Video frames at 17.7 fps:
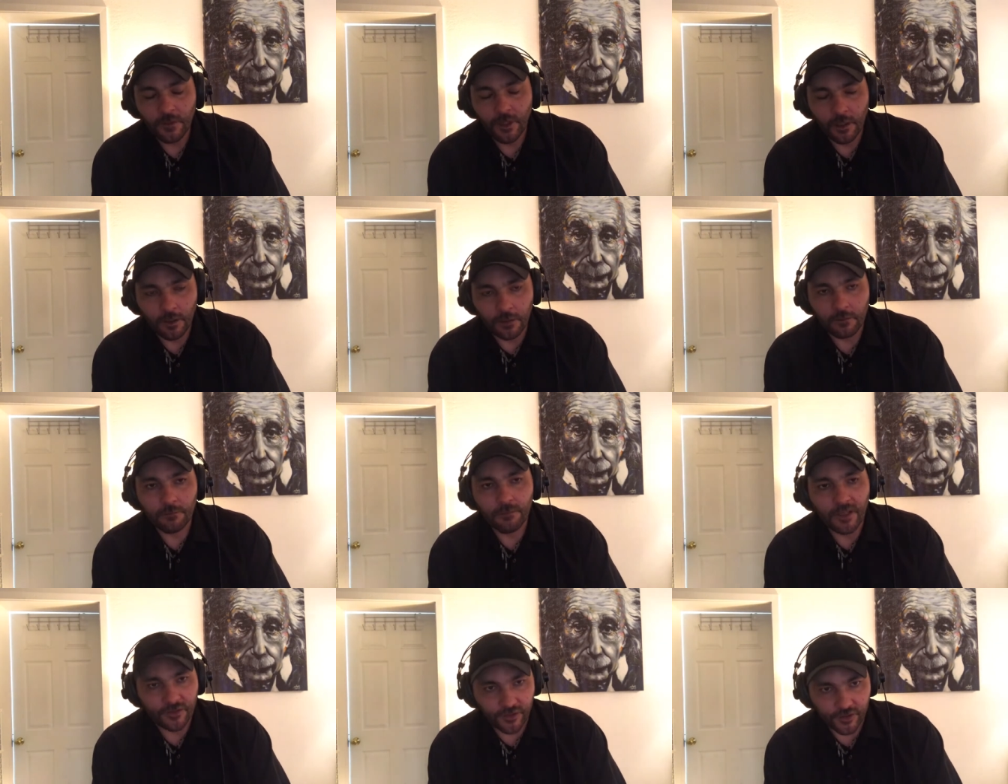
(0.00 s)

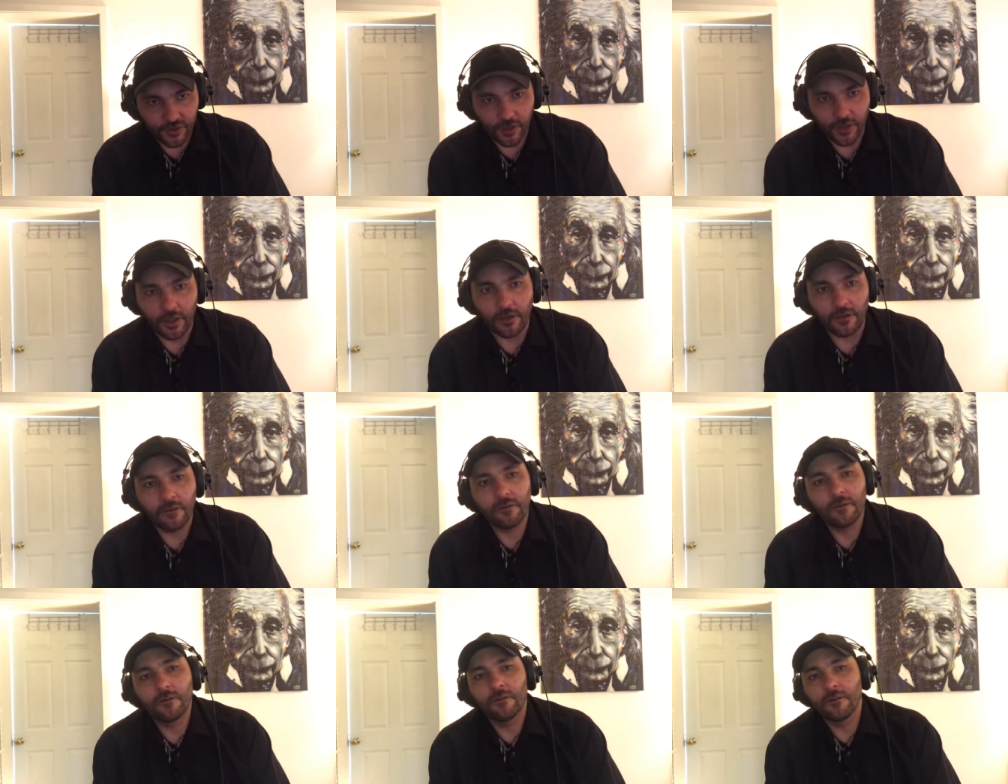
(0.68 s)
And that's good.
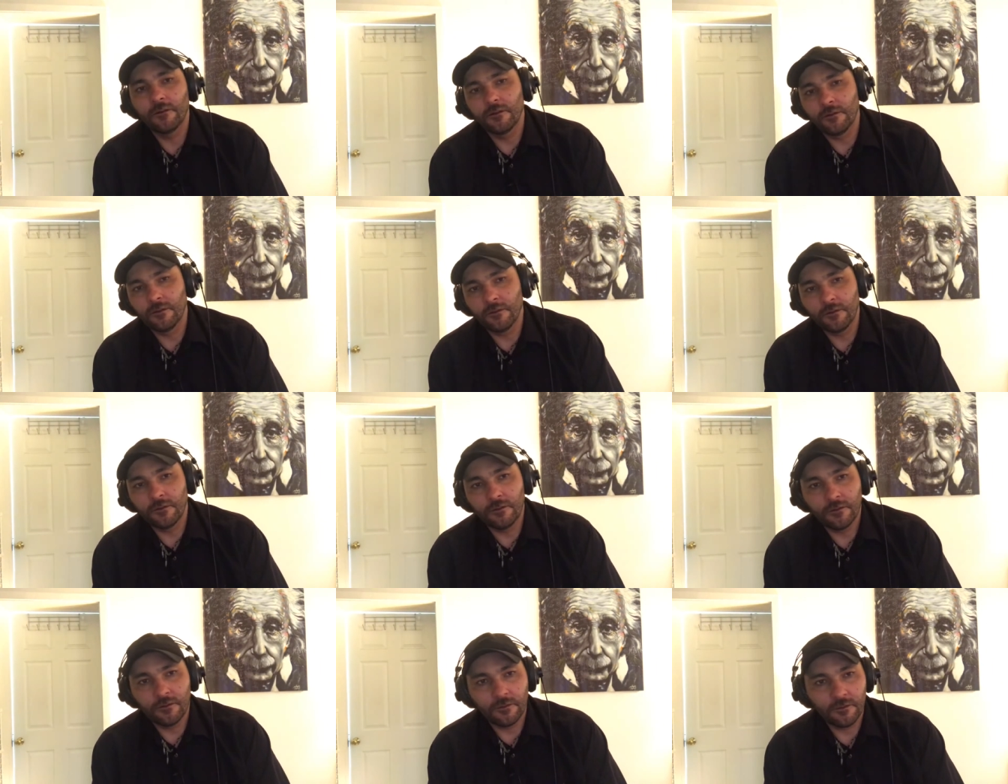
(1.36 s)

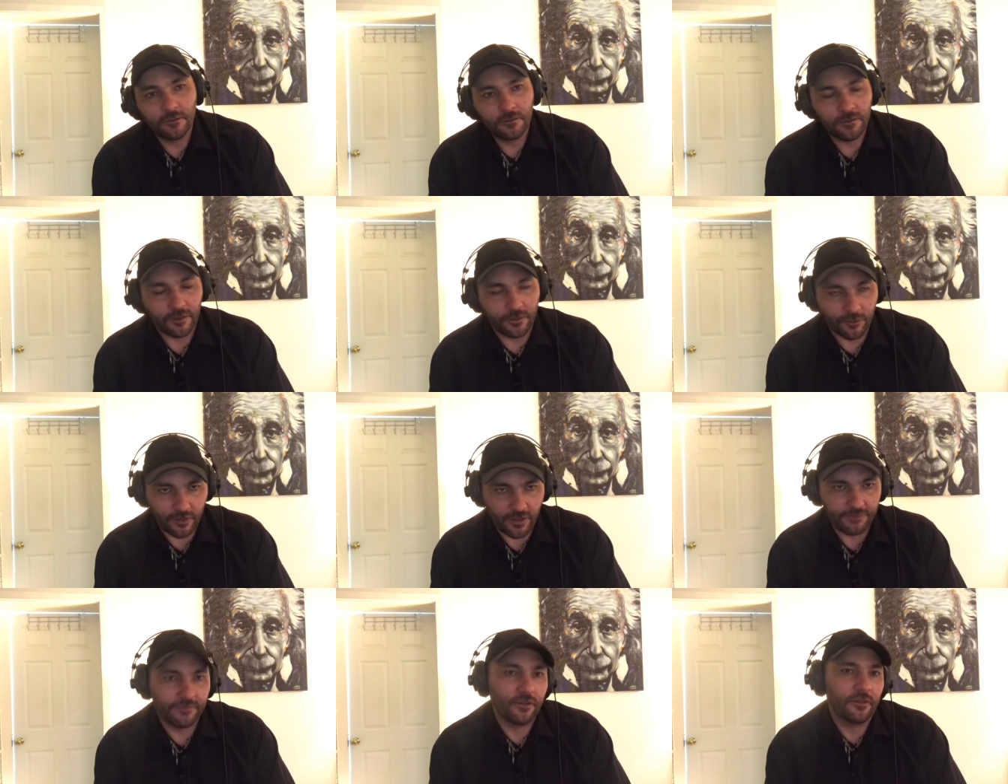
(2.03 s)
They're
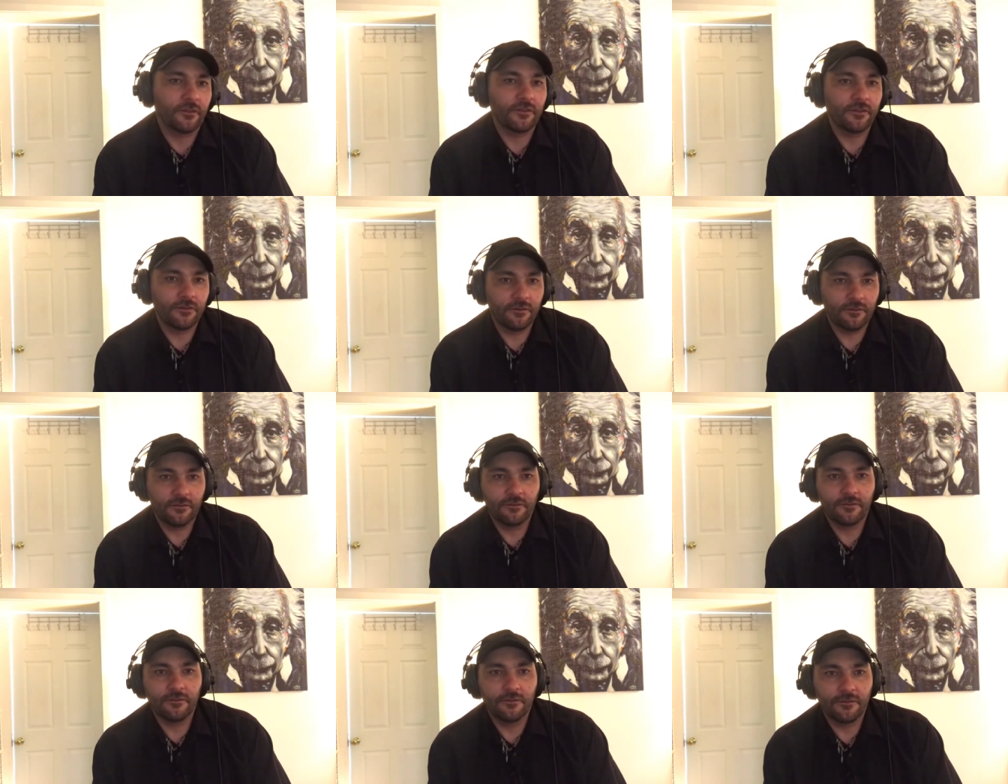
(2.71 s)
grifters.
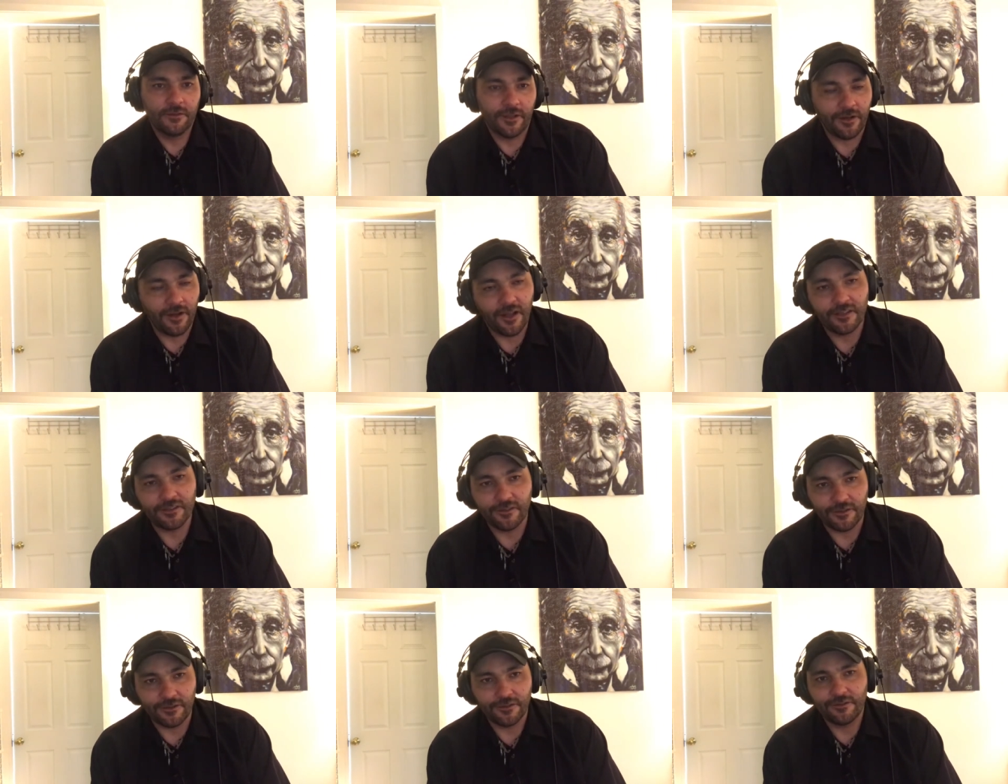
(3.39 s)
They're
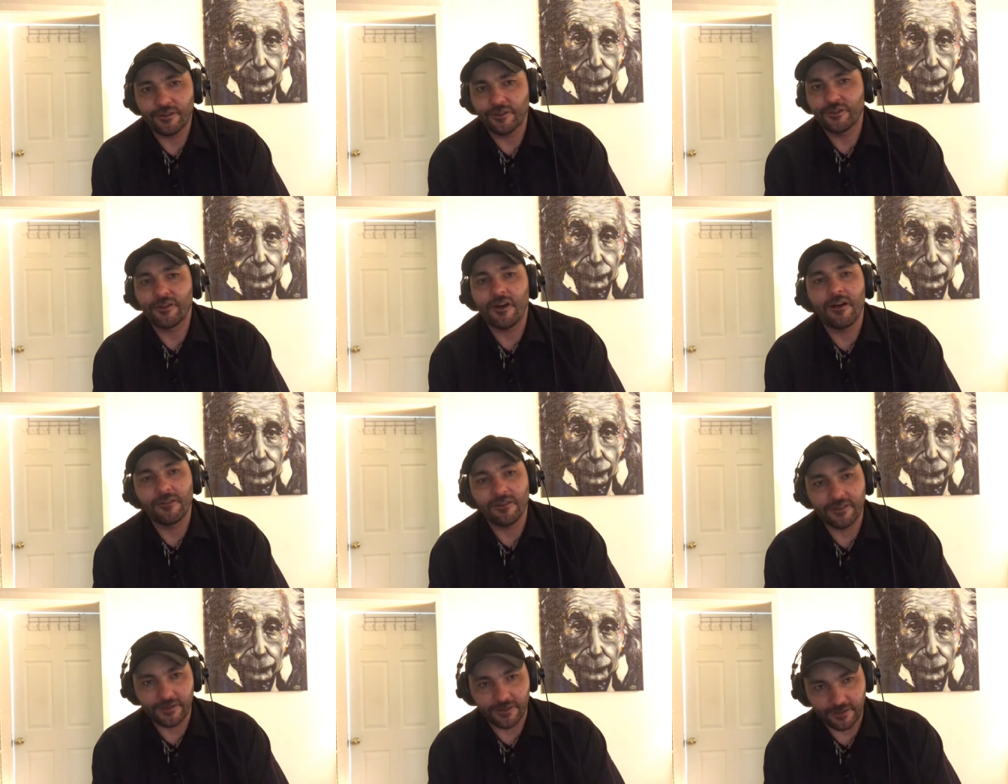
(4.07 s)
hucksters. They're
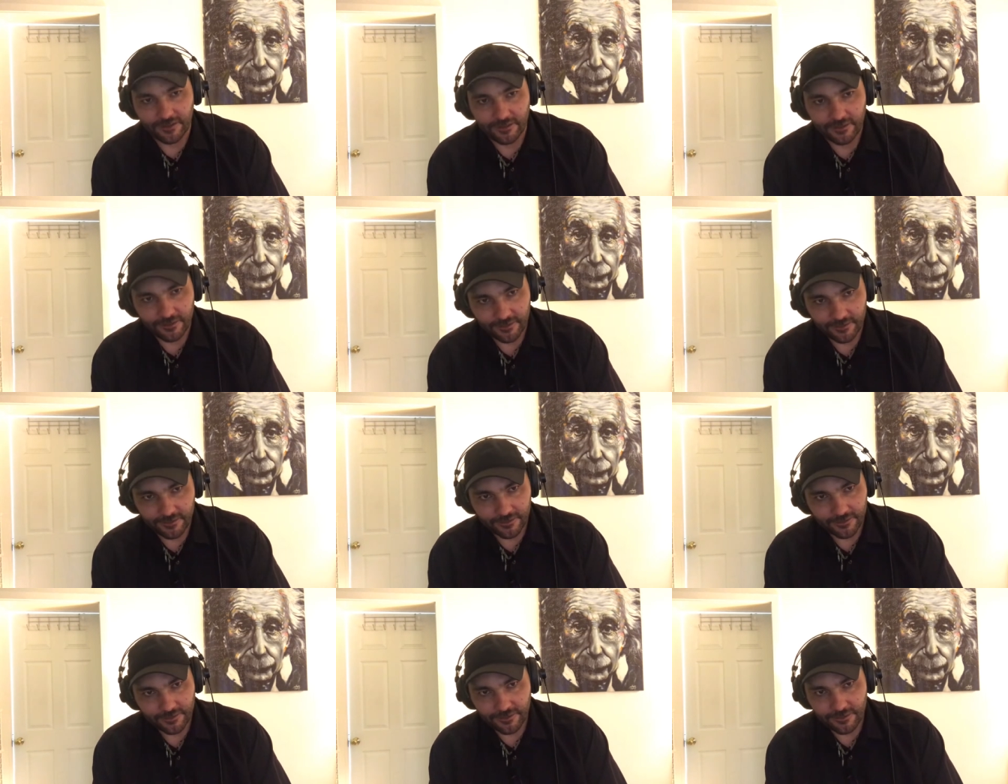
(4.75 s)
charlatans.
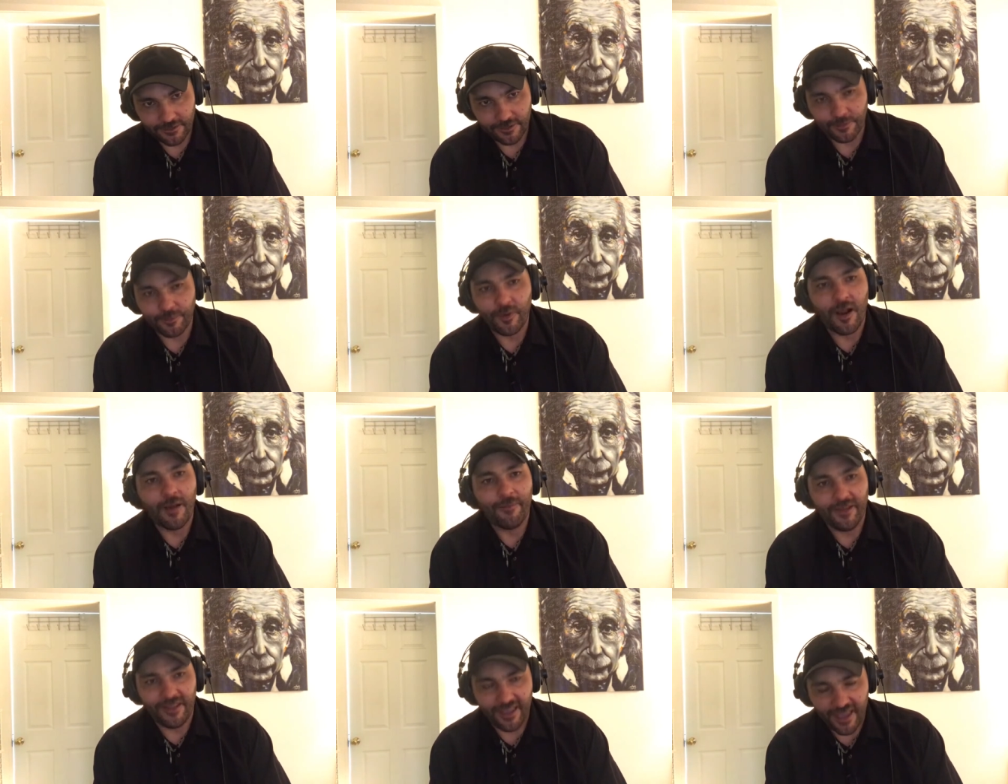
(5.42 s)
They're
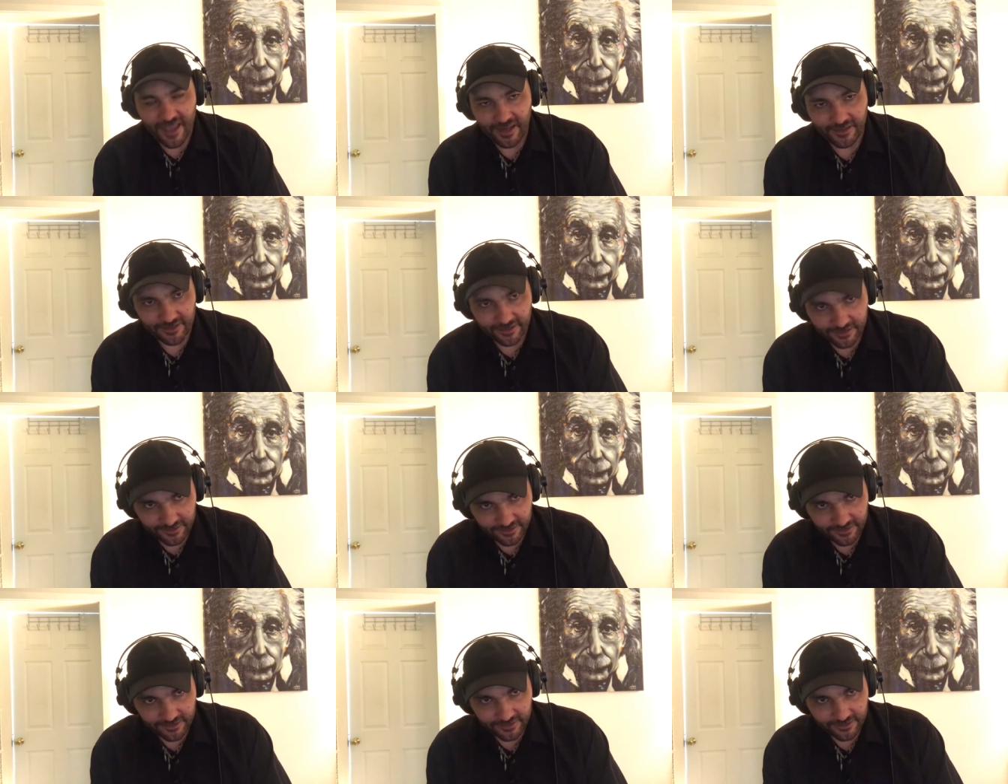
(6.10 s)

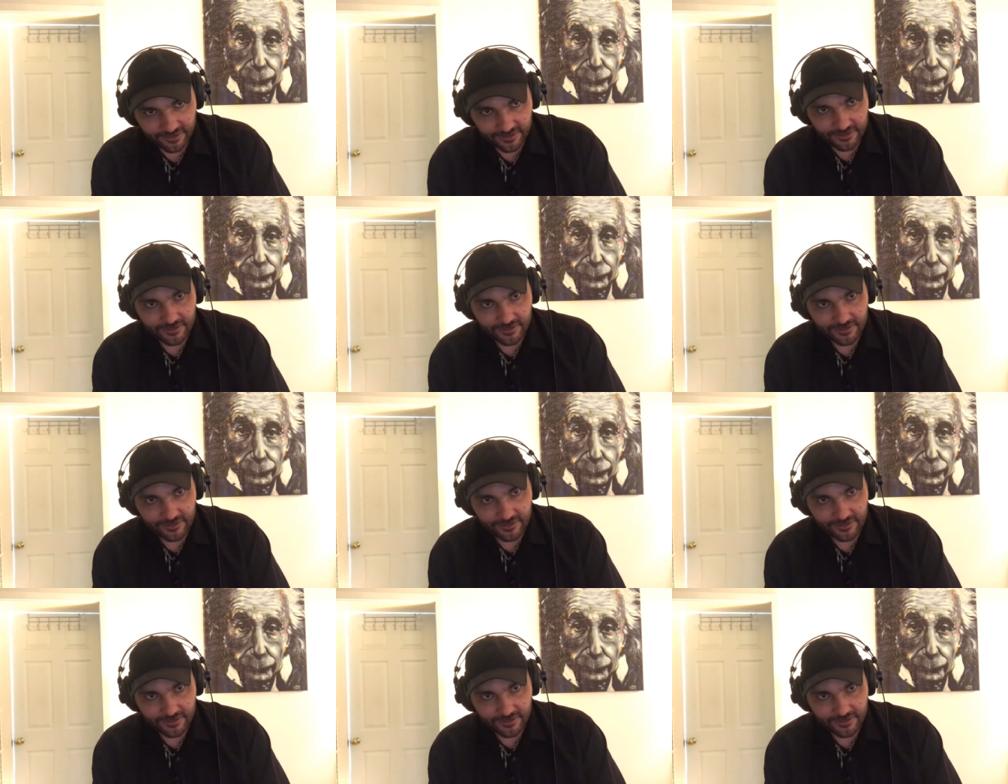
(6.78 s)
propagandists.